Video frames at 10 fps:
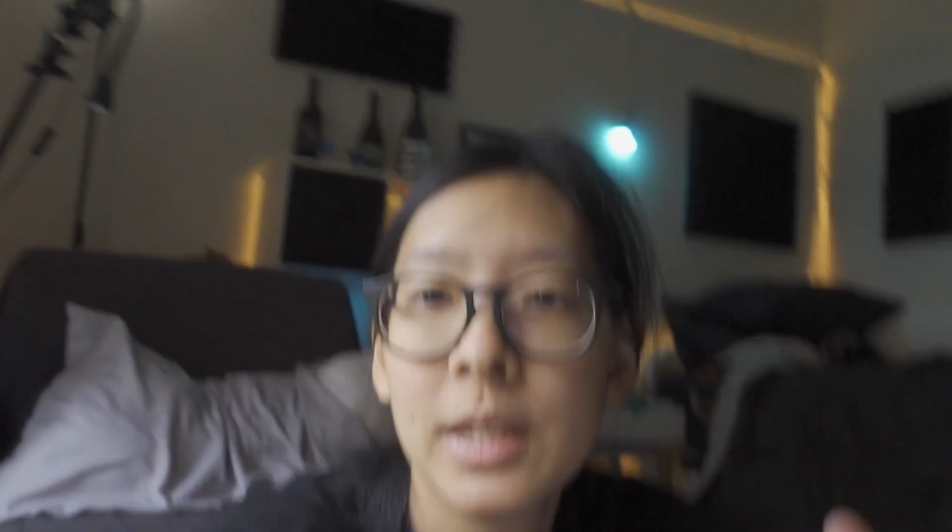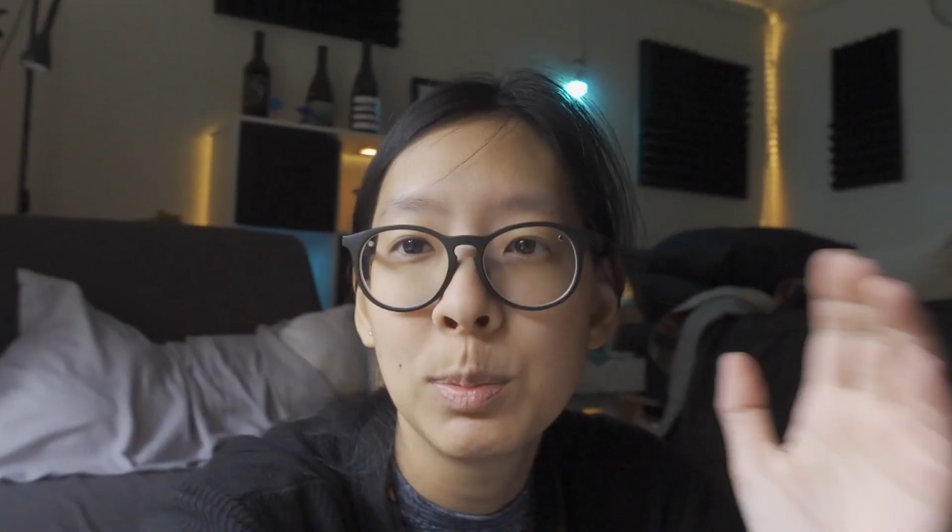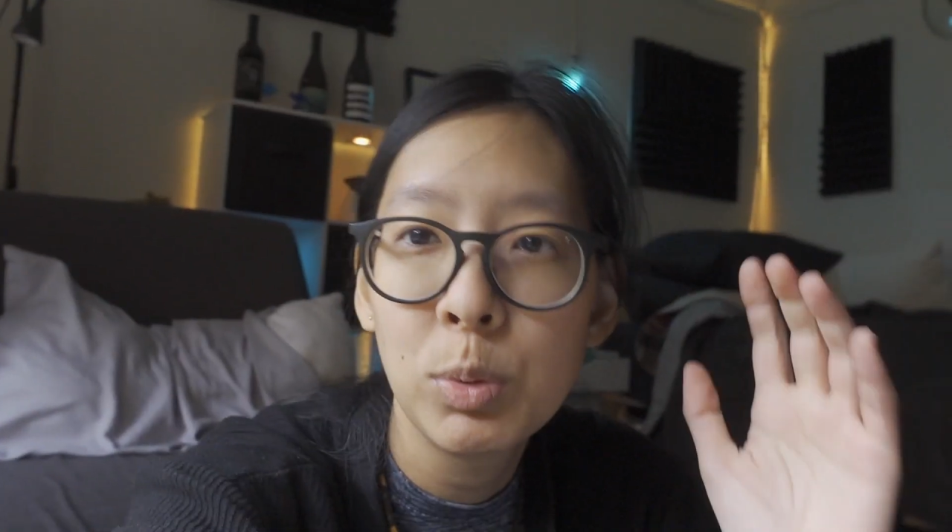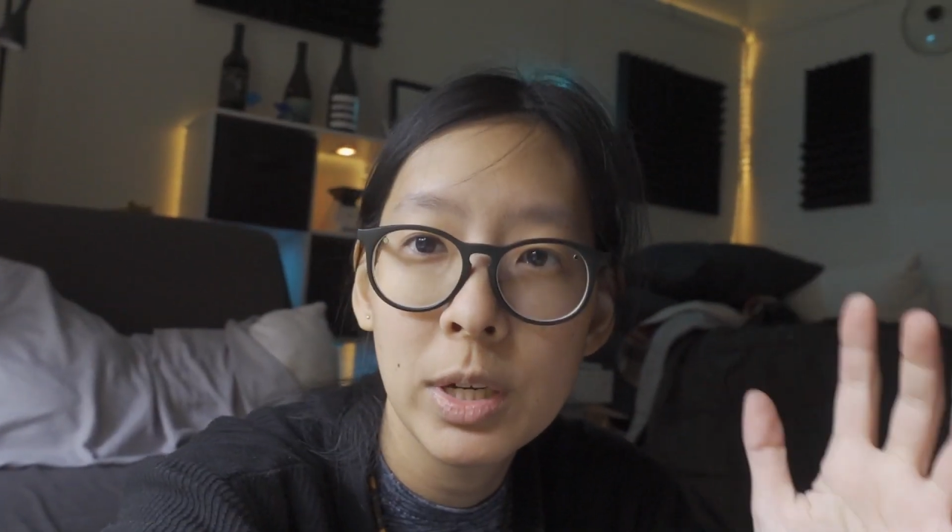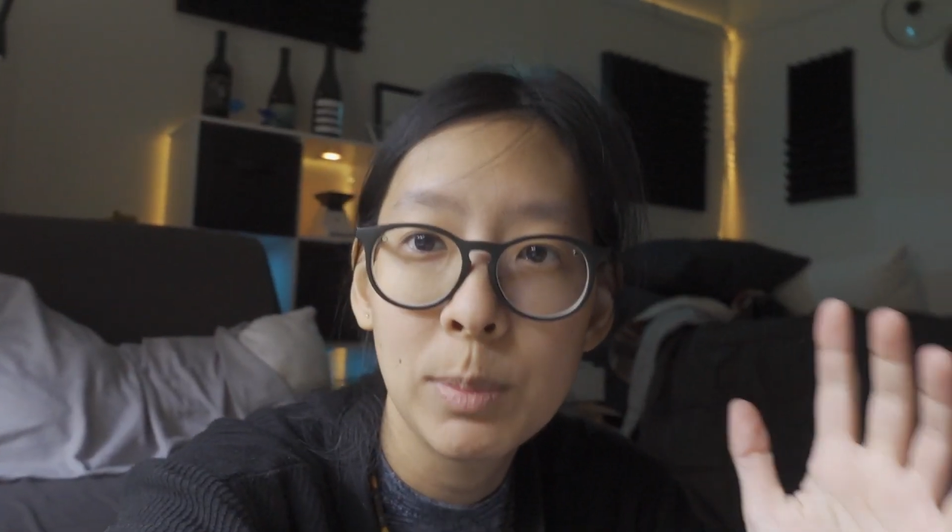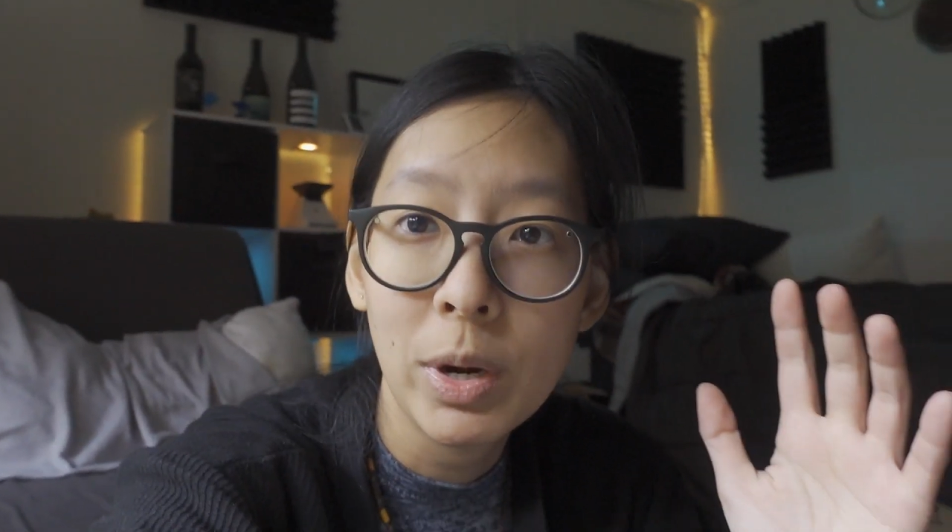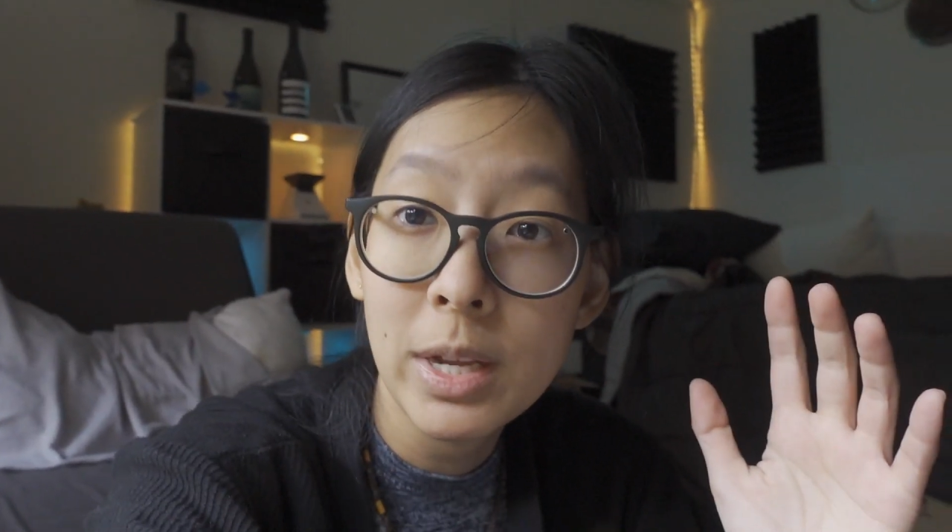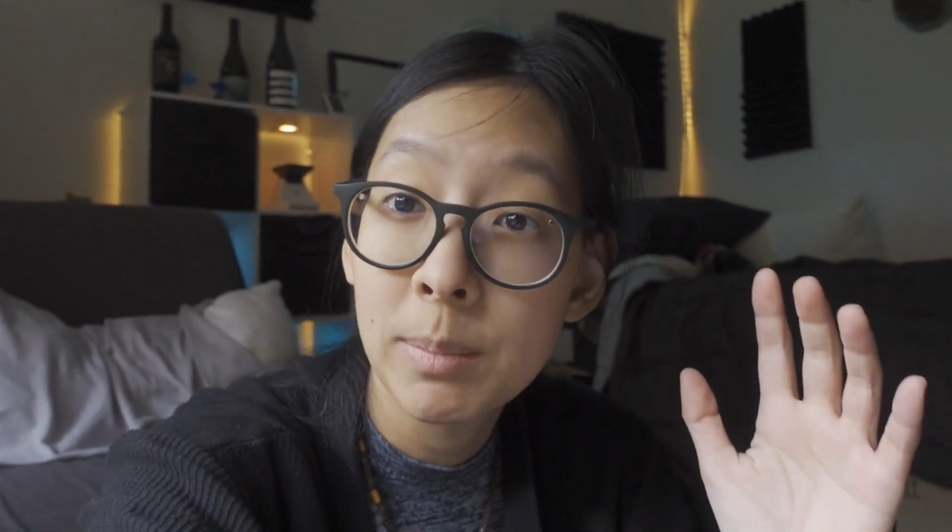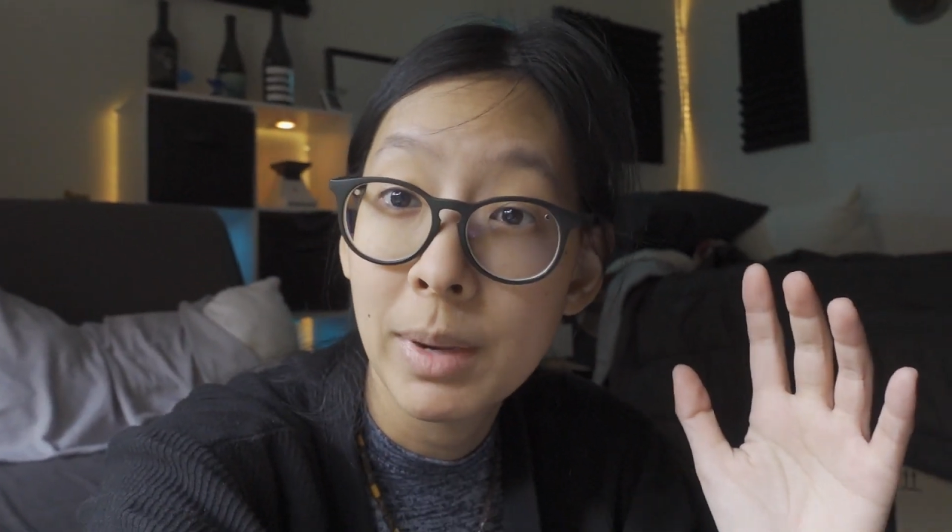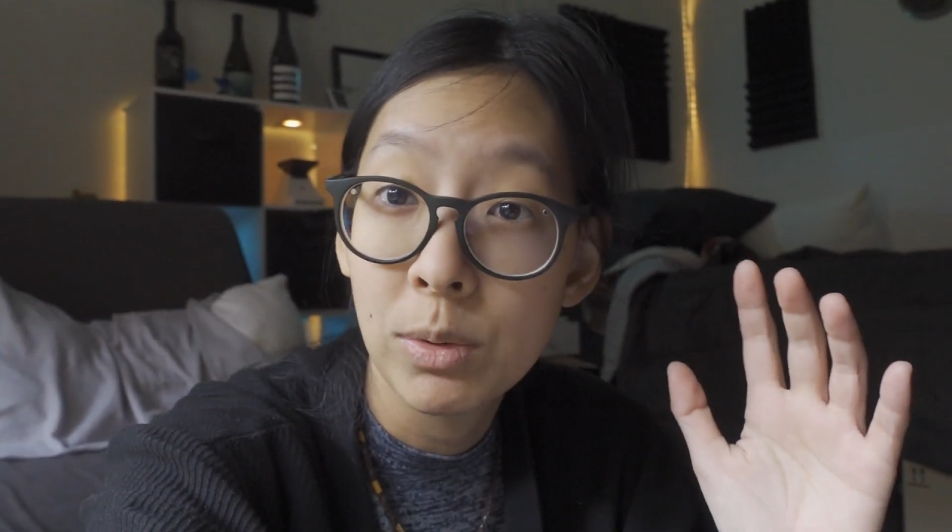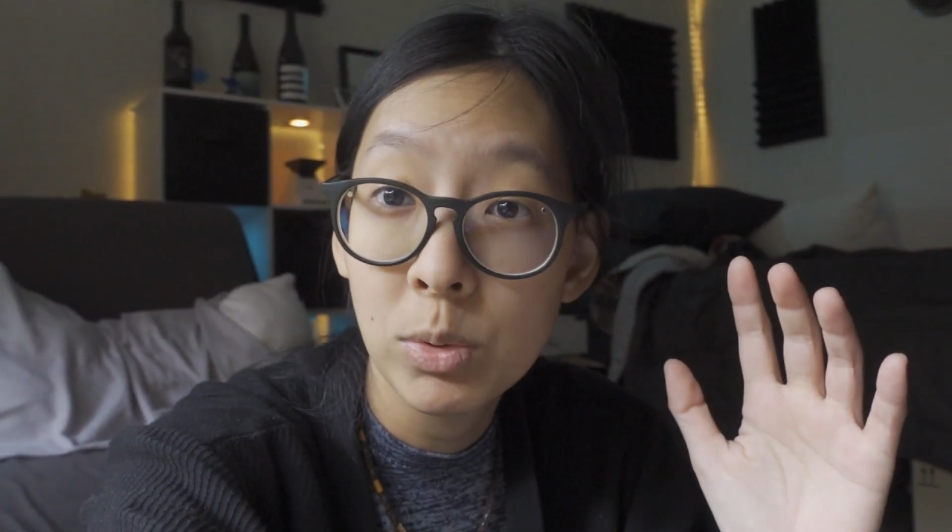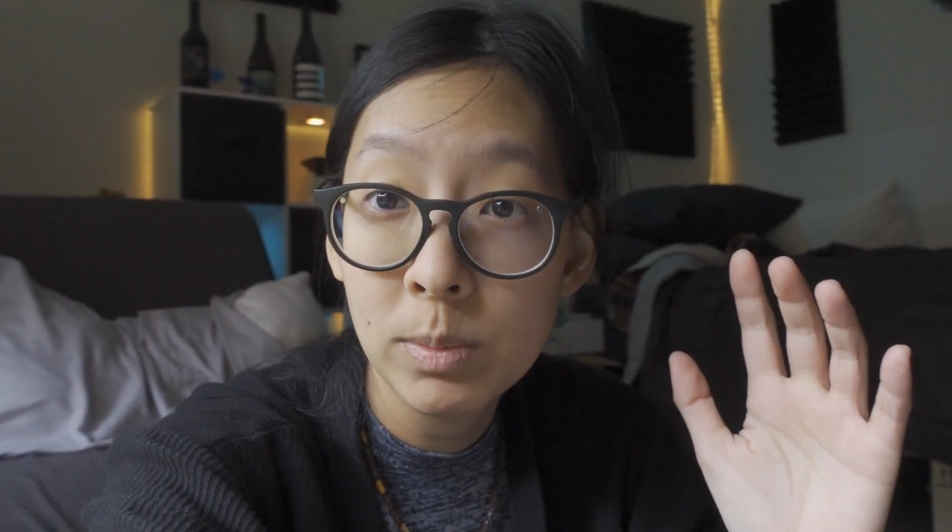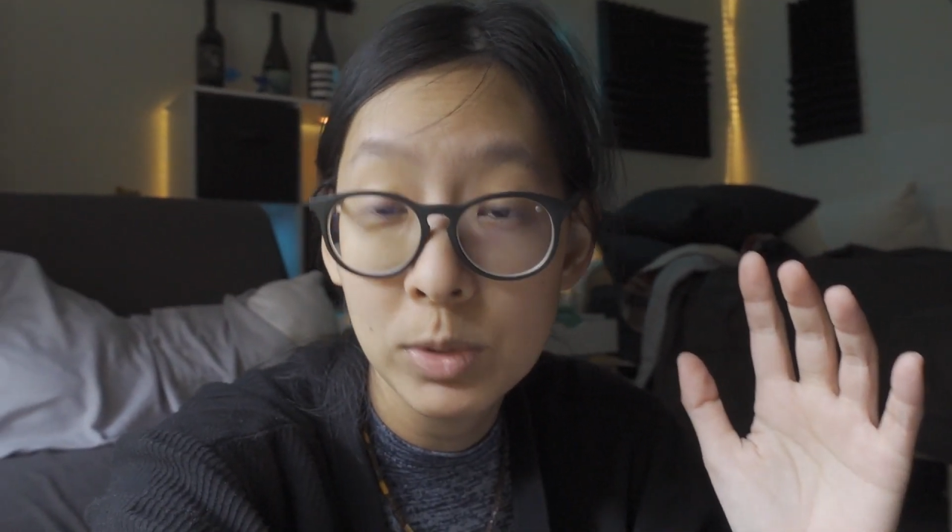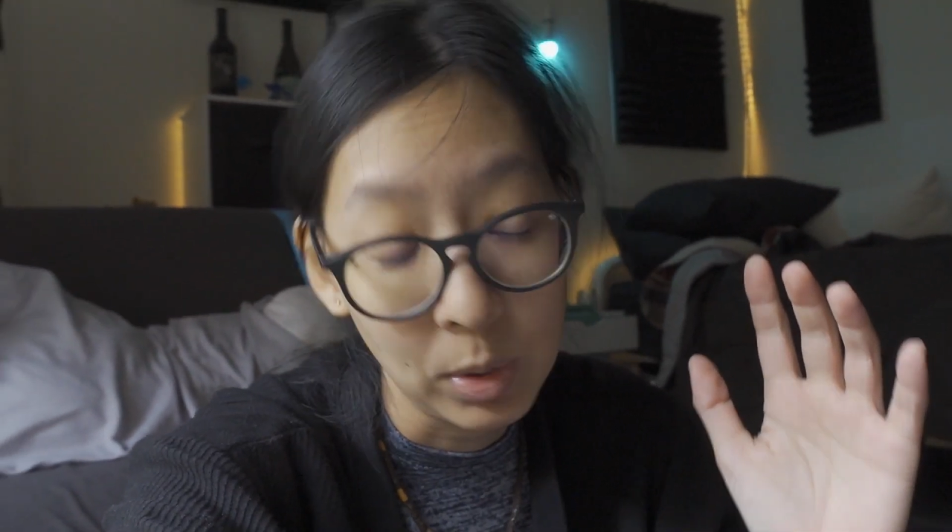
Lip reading: It's pretty bright in my room,